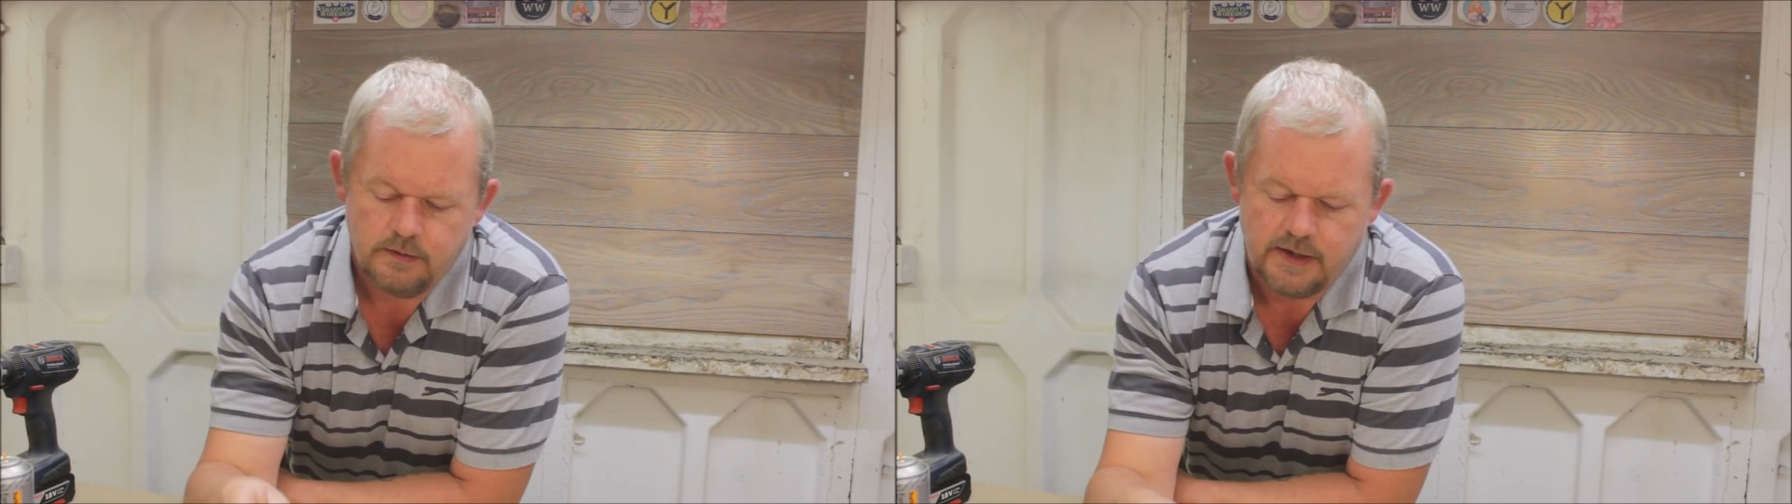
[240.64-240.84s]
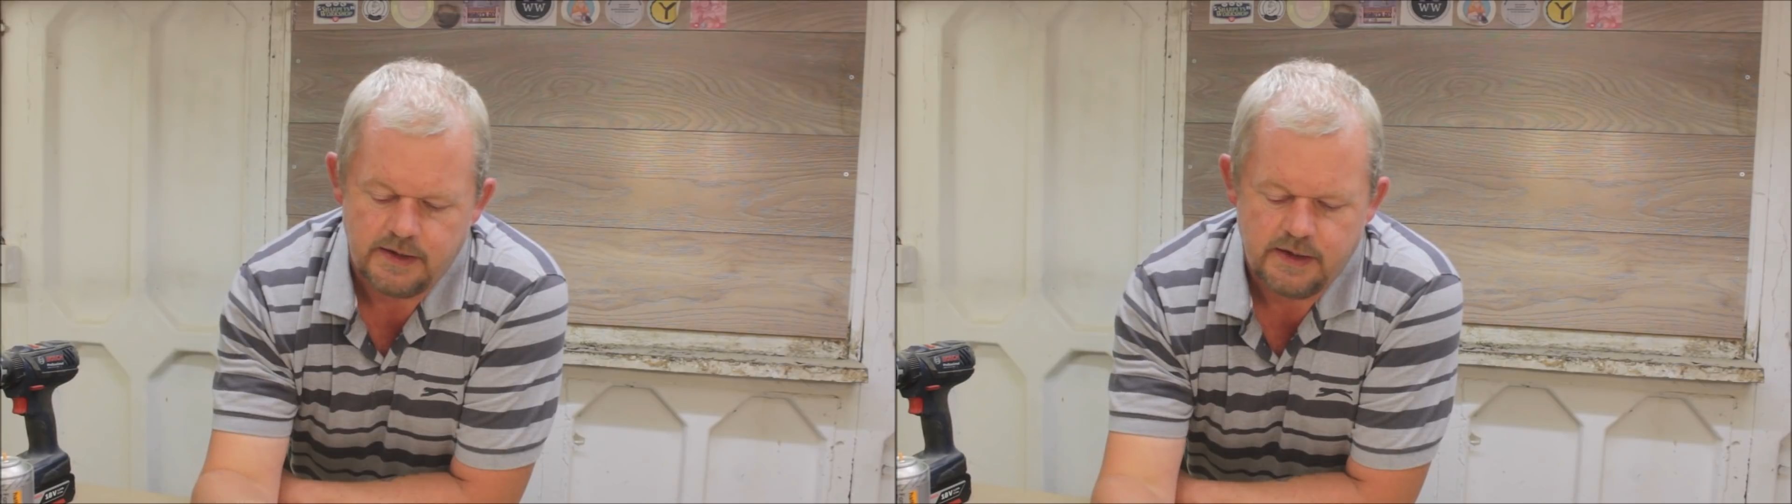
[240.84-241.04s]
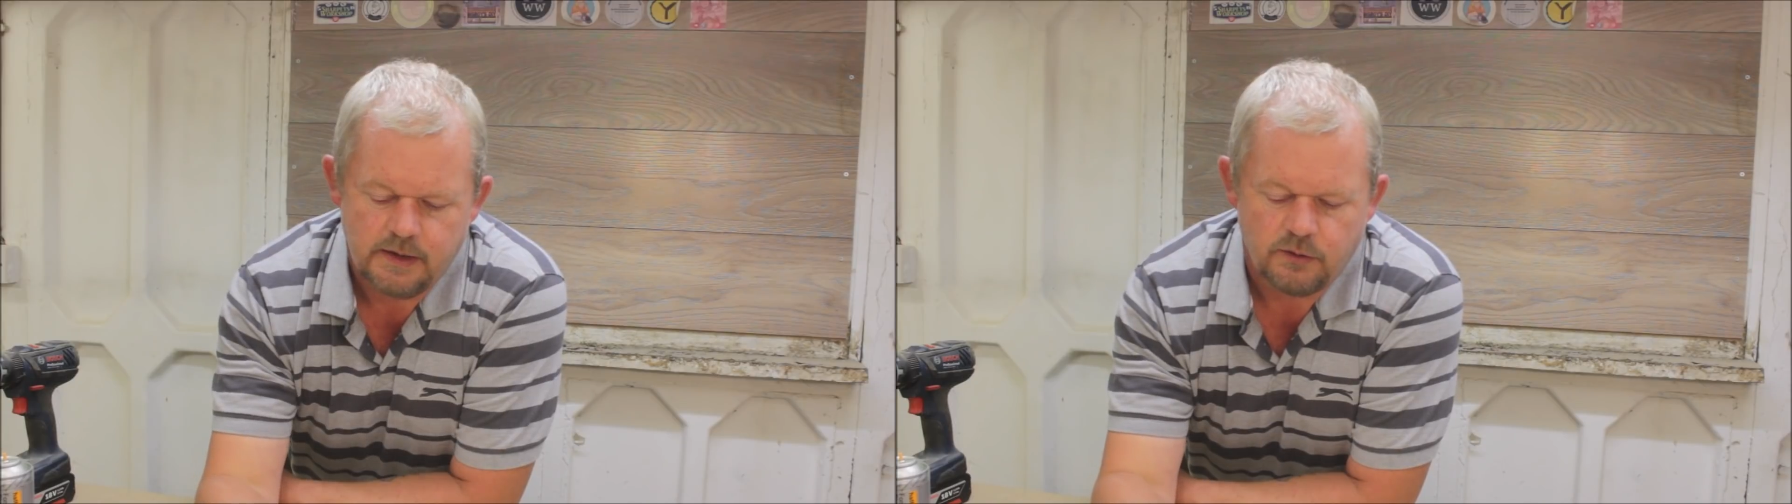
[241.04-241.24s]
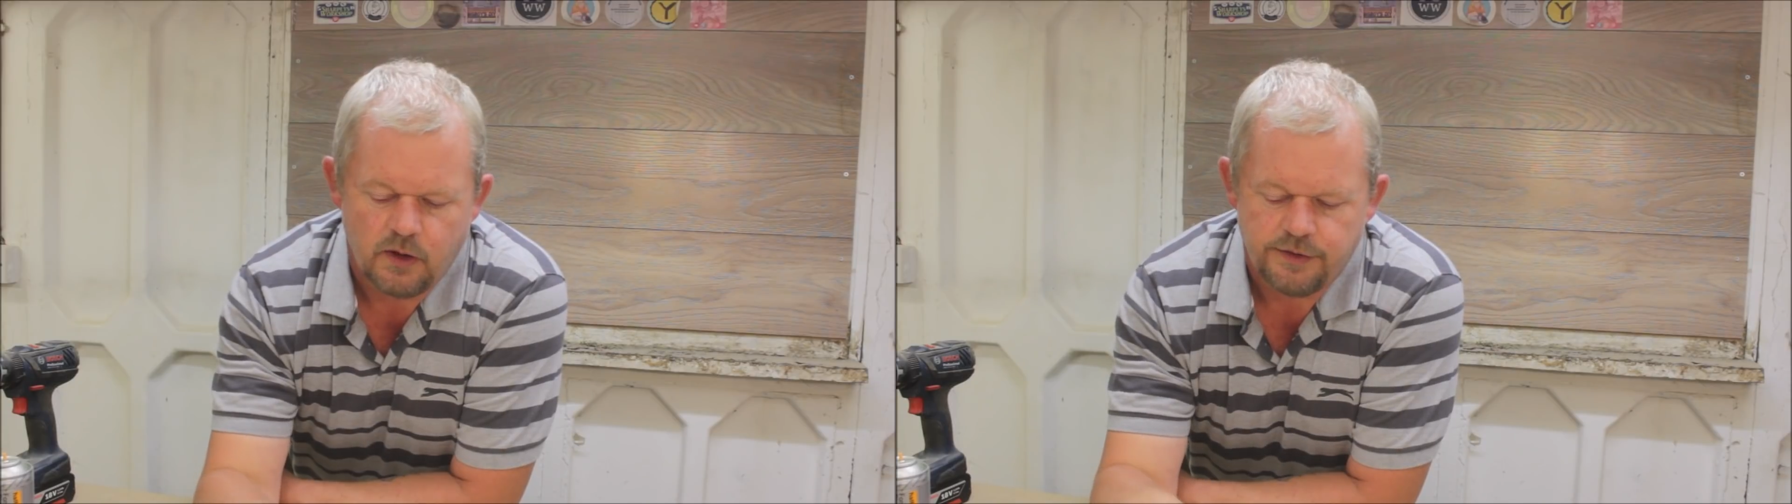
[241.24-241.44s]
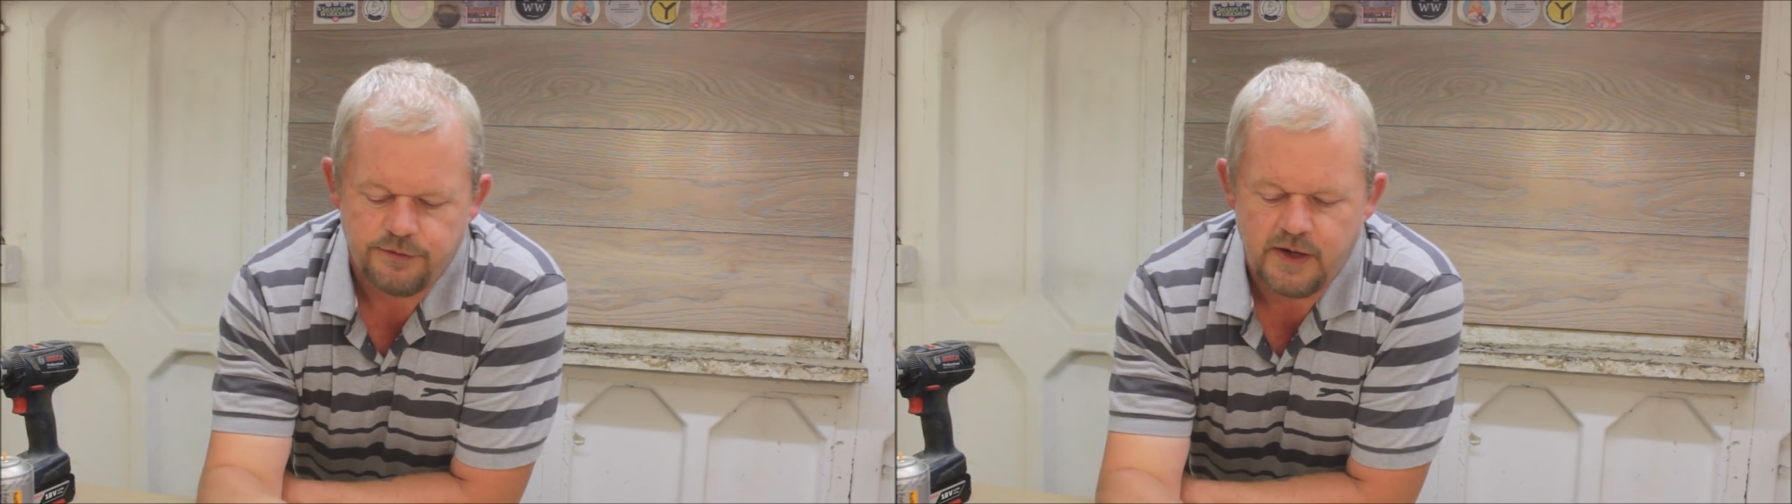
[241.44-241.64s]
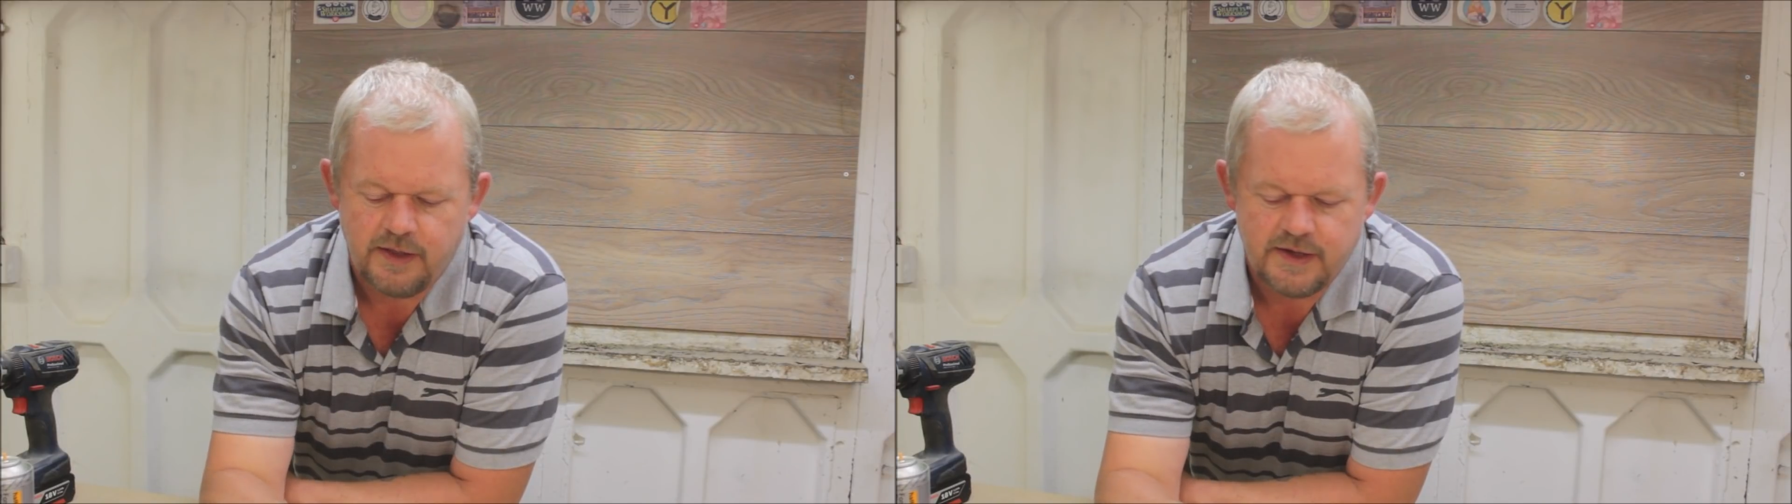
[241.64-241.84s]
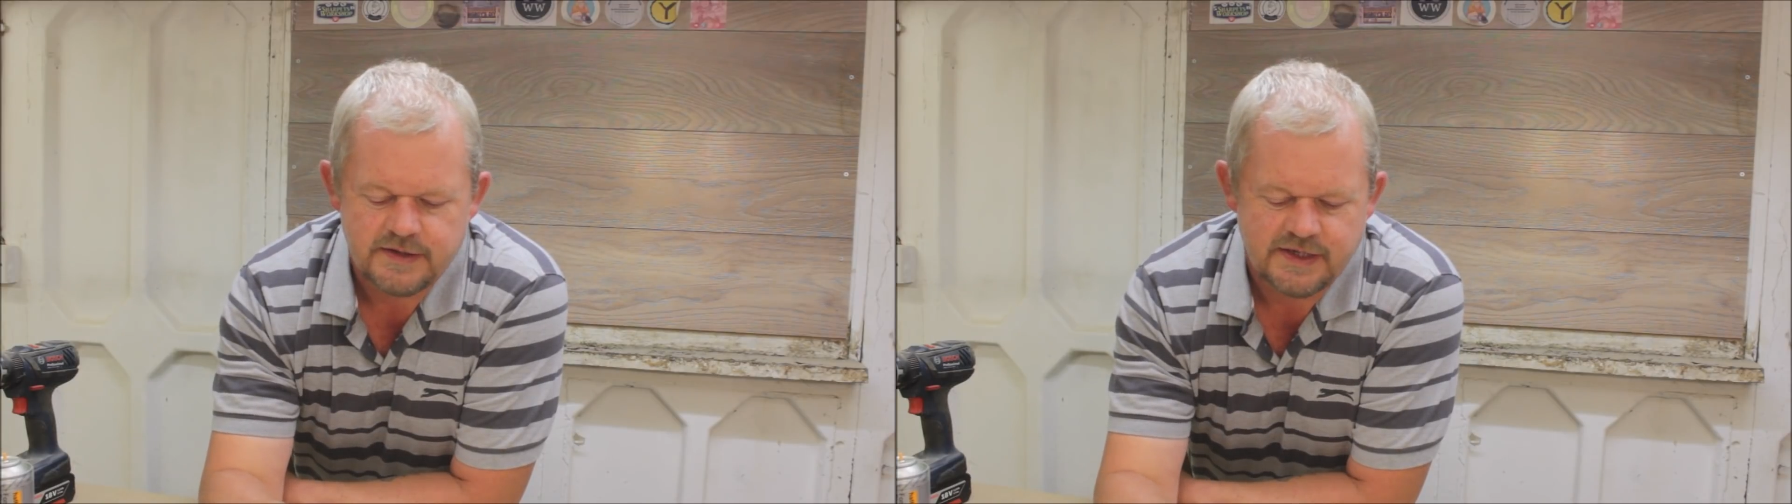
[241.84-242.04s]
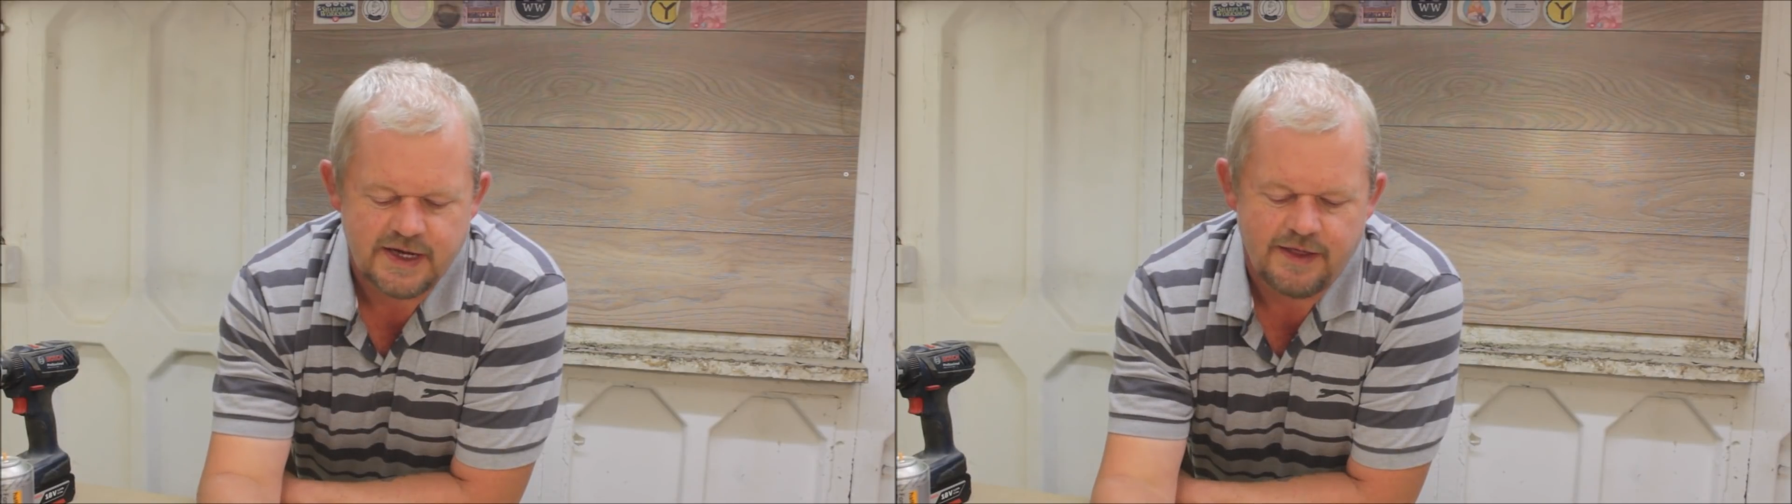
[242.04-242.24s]
Then we've got 3 of
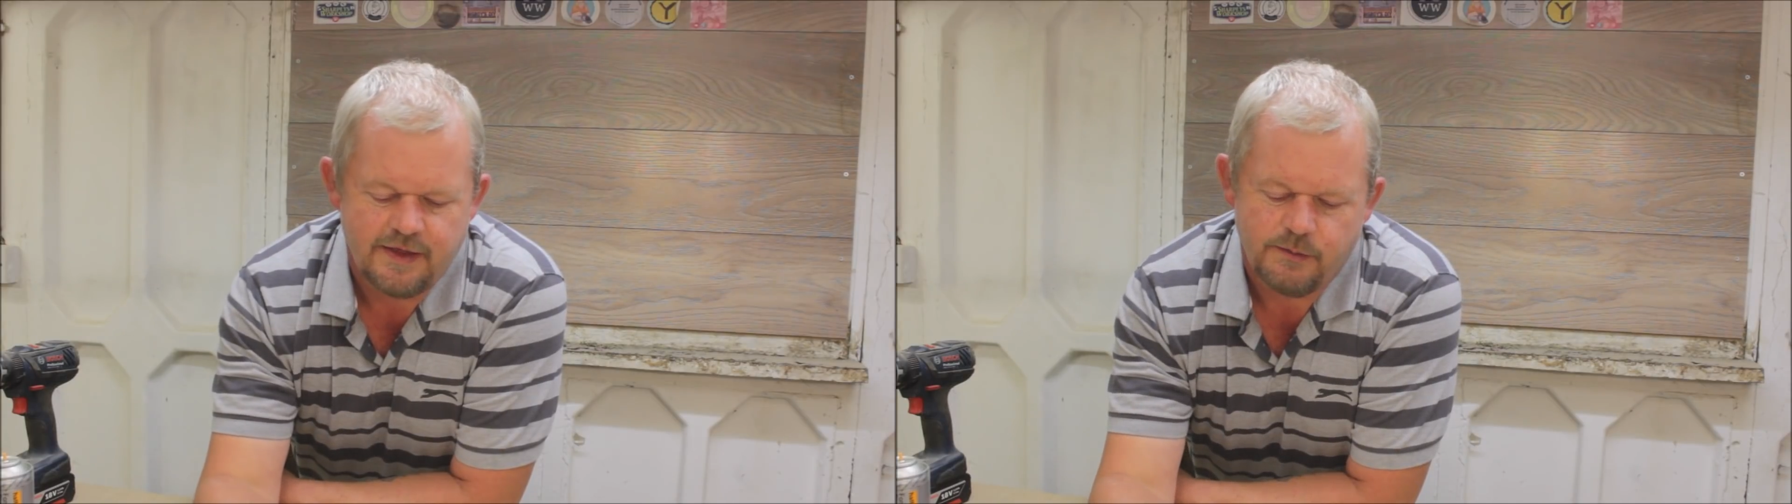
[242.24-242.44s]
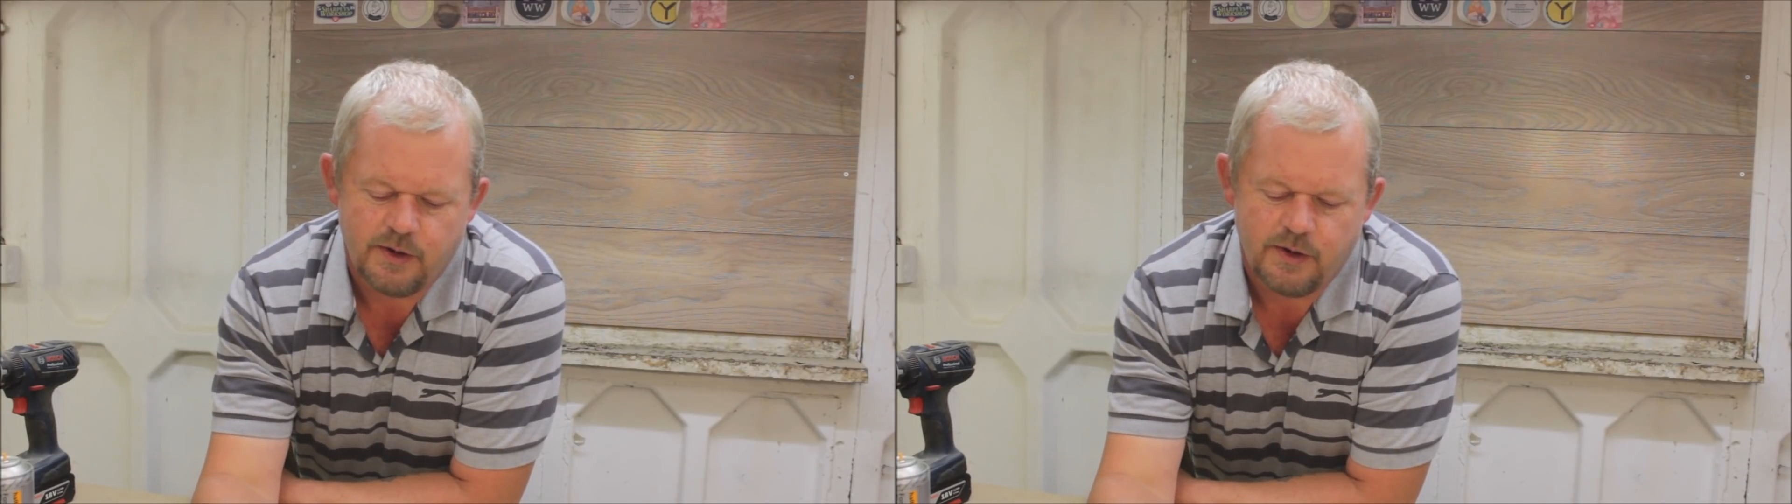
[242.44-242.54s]
these together.